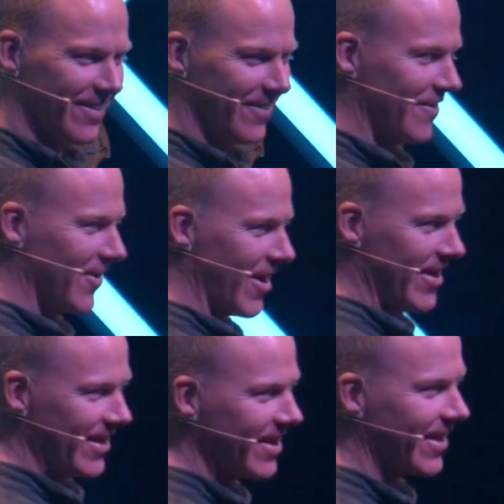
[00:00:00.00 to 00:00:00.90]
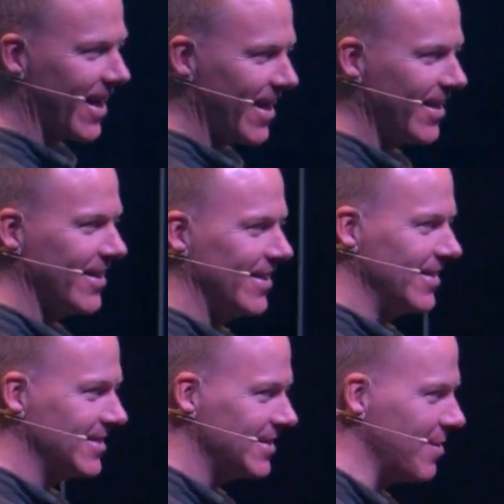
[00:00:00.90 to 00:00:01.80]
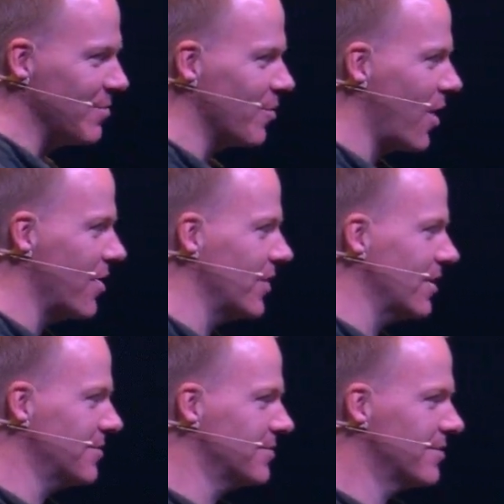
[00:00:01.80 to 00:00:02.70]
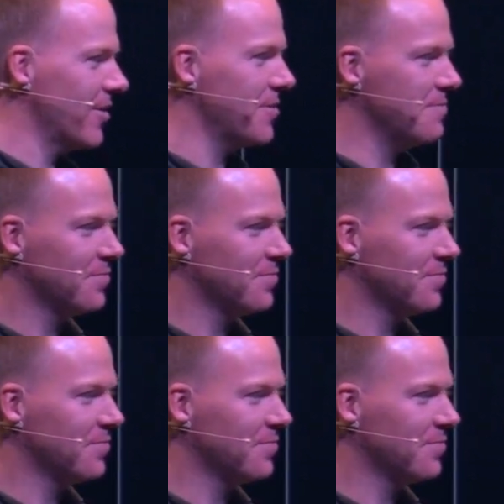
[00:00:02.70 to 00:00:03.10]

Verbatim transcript: We're going okay. Some thriving, not